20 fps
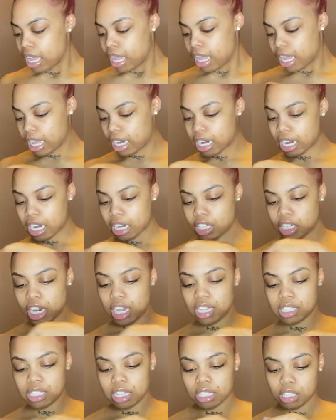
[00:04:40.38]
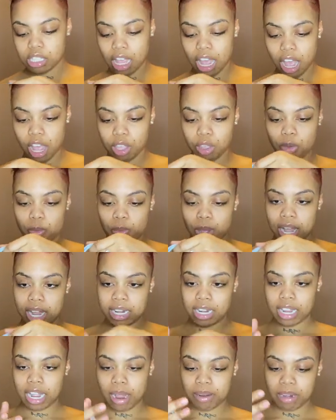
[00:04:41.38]
and then adjust it to how you want
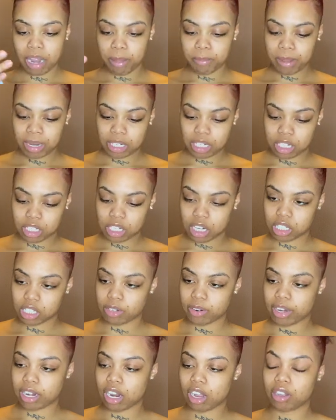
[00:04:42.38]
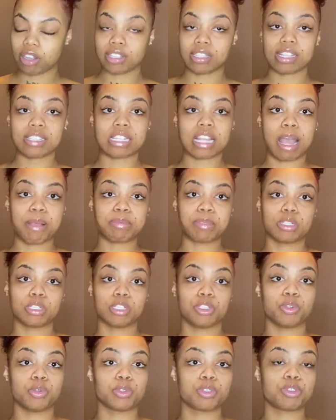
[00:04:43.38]
it. I'm not about to adjust it right now because that's
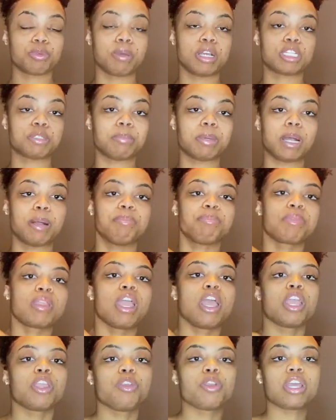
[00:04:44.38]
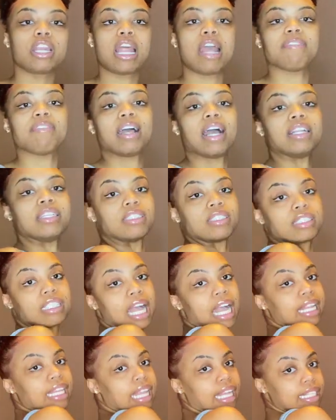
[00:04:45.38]
absolutely doing too much, but you can have it on your
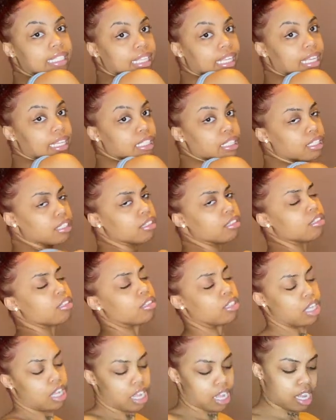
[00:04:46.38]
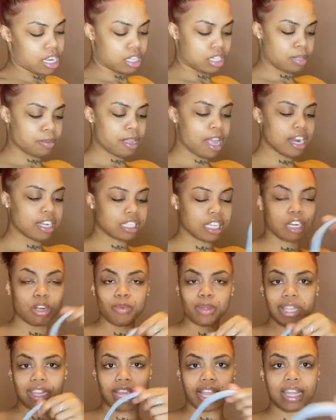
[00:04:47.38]
side like this. And to be honest, I don't
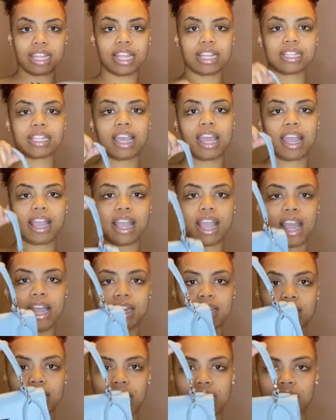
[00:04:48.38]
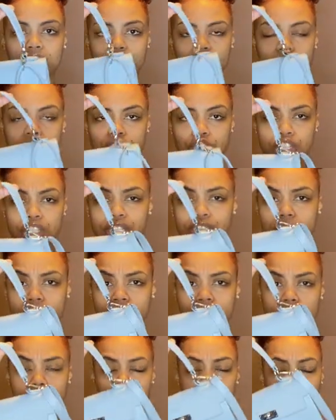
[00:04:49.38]
really like it like that. I kind of like it like just like
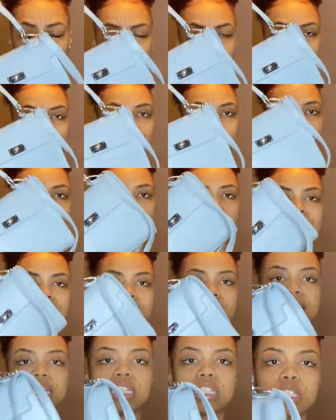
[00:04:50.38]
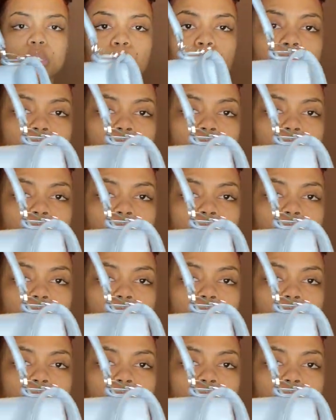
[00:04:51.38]
this, but yeah, this is what